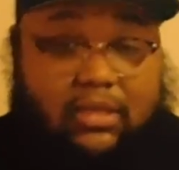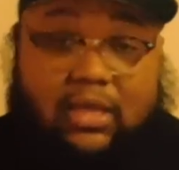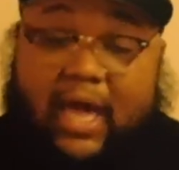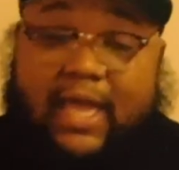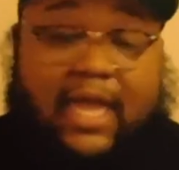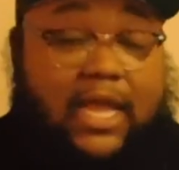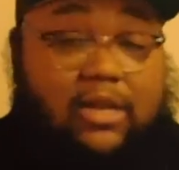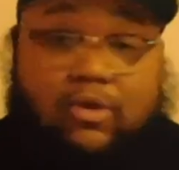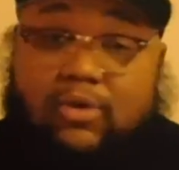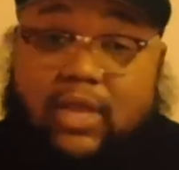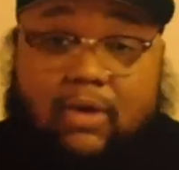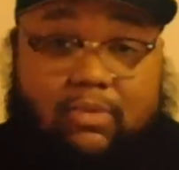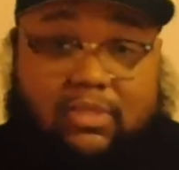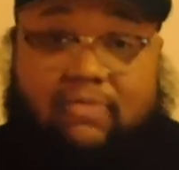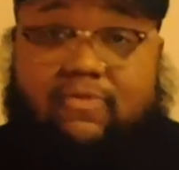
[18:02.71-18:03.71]
I can't do
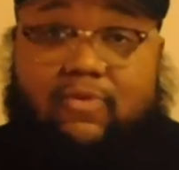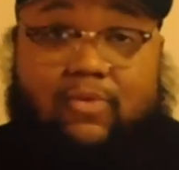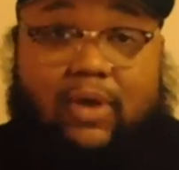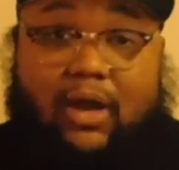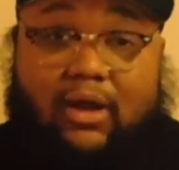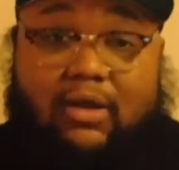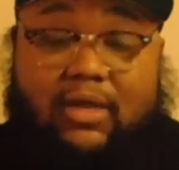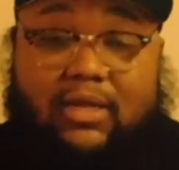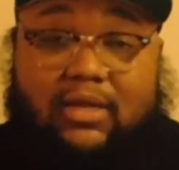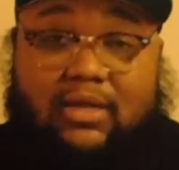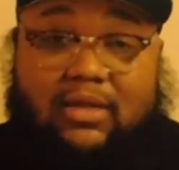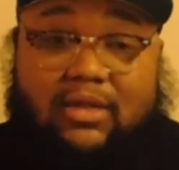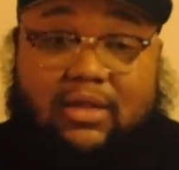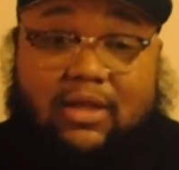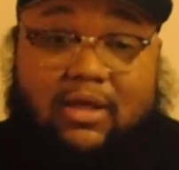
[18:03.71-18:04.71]
that with the Ferrari.
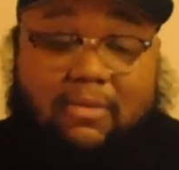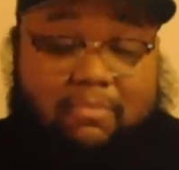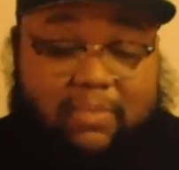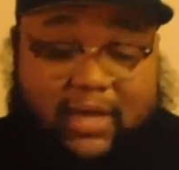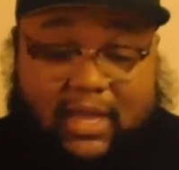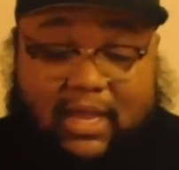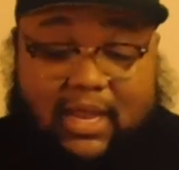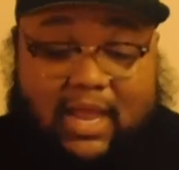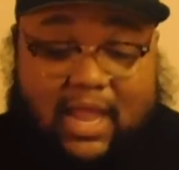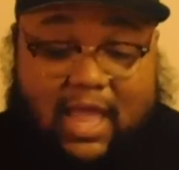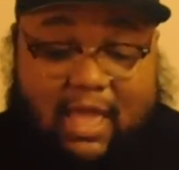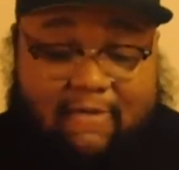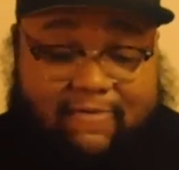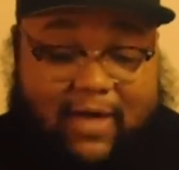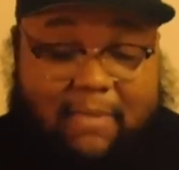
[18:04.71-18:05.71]
But
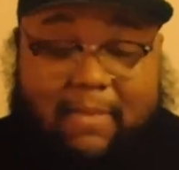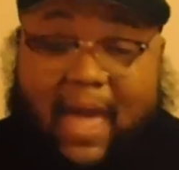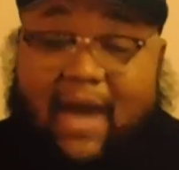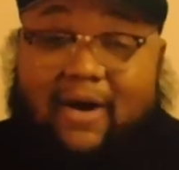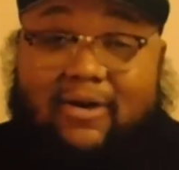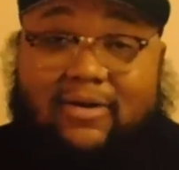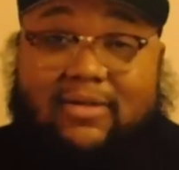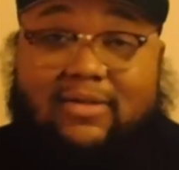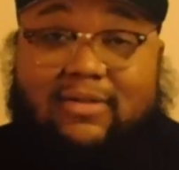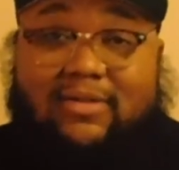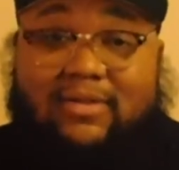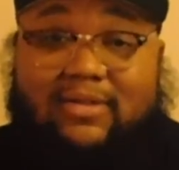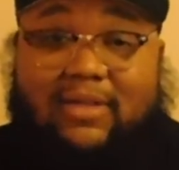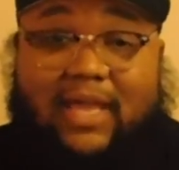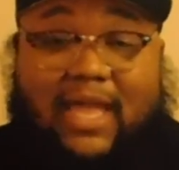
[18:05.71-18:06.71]
if I'm out
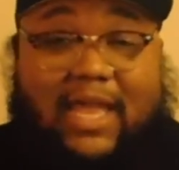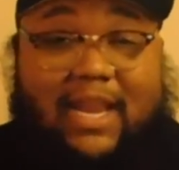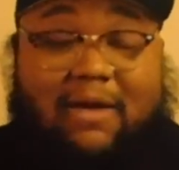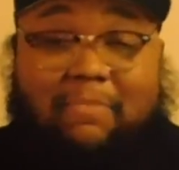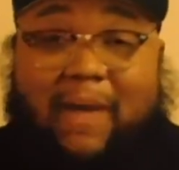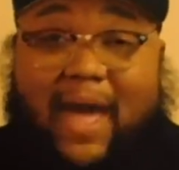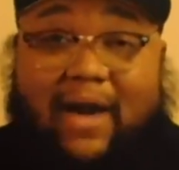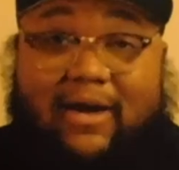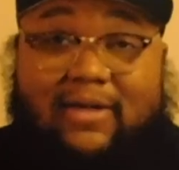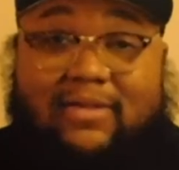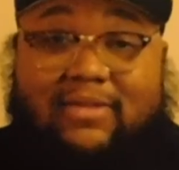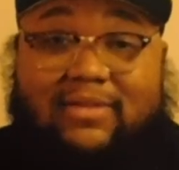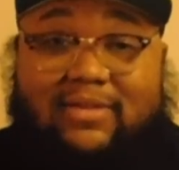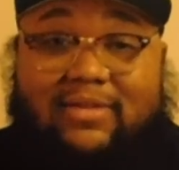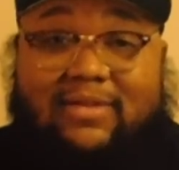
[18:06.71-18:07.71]
and
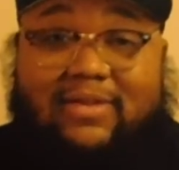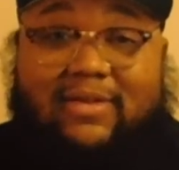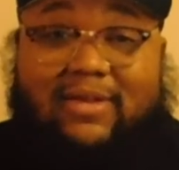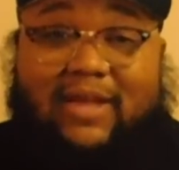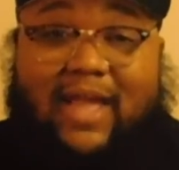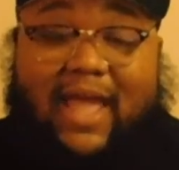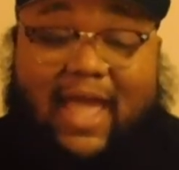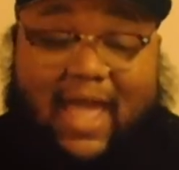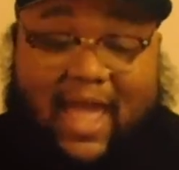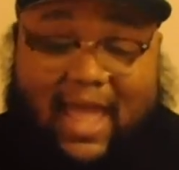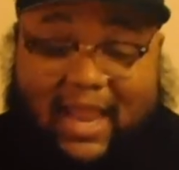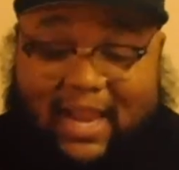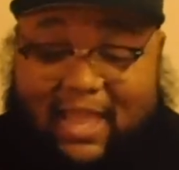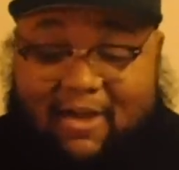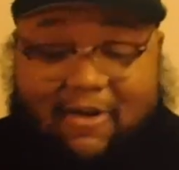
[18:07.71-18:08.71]
about
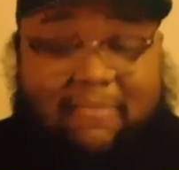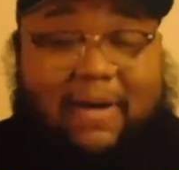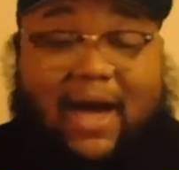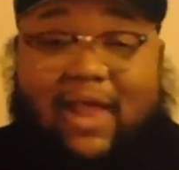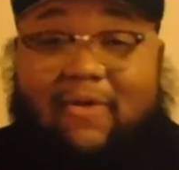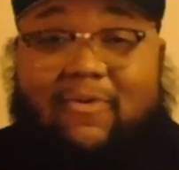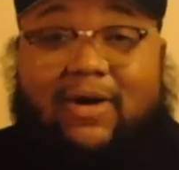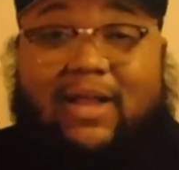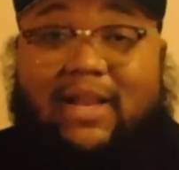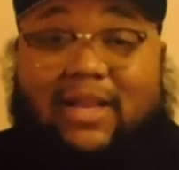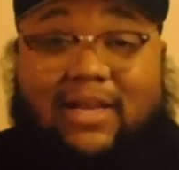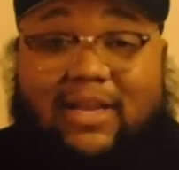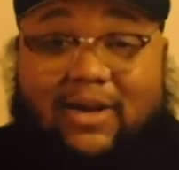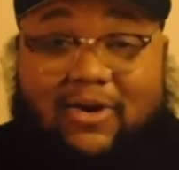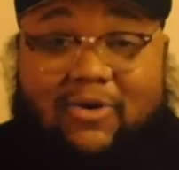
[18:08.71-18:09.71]
and everybody
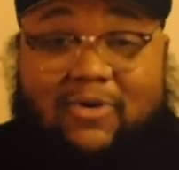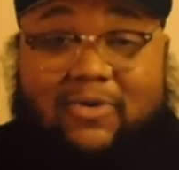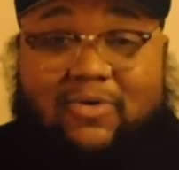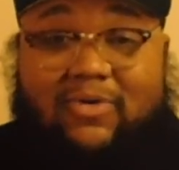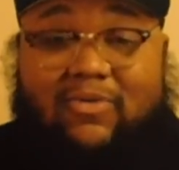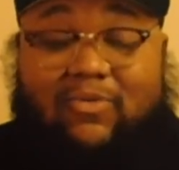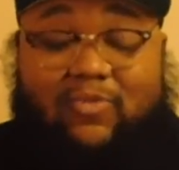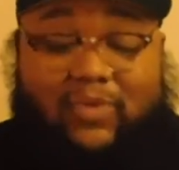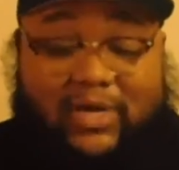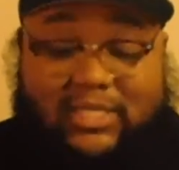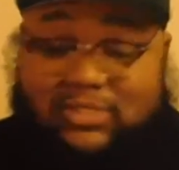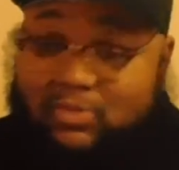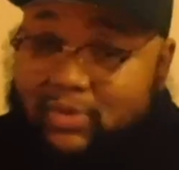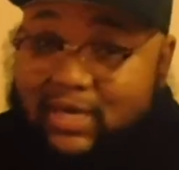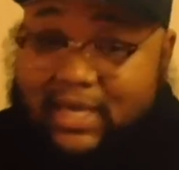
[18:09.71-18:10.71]
want to know
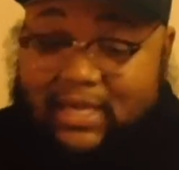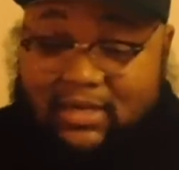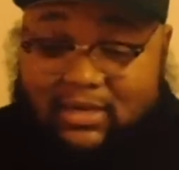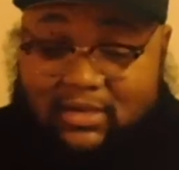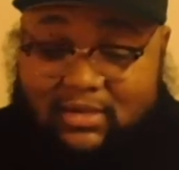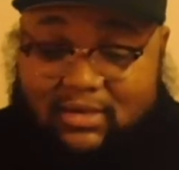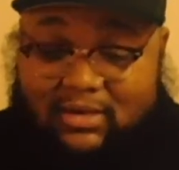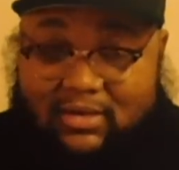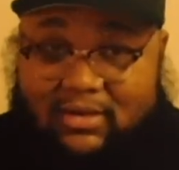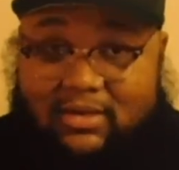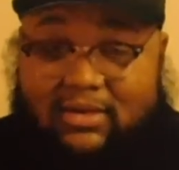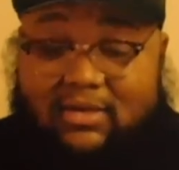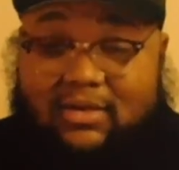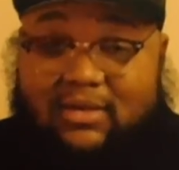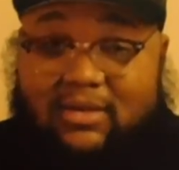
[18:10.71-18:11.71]
what's what,
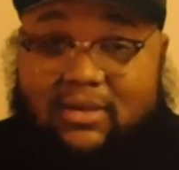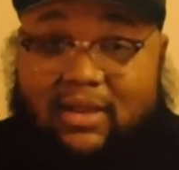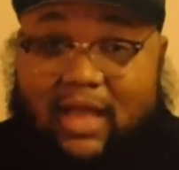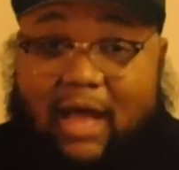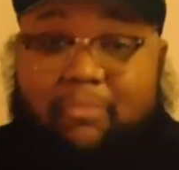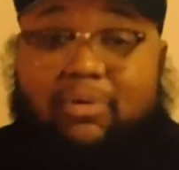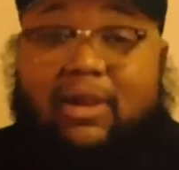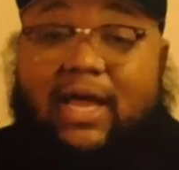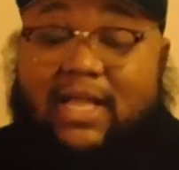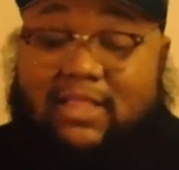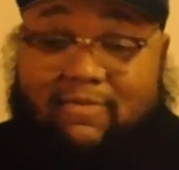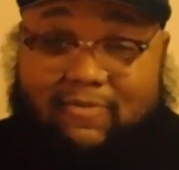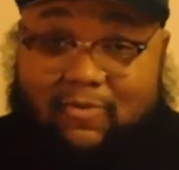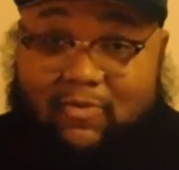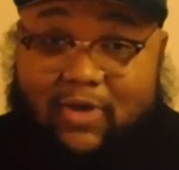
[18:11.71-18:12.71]
I pull out
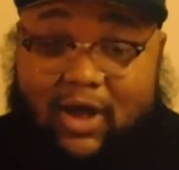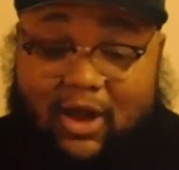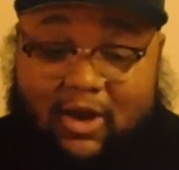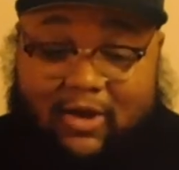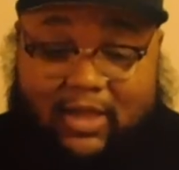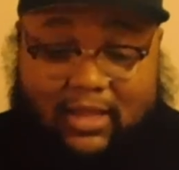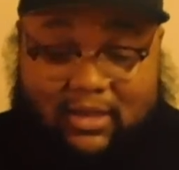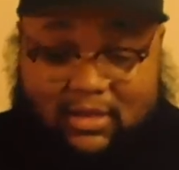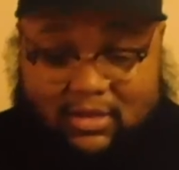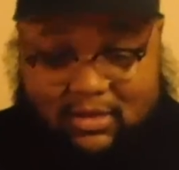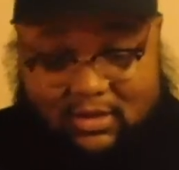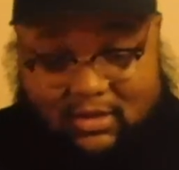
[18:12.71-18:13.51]
the Ferrari.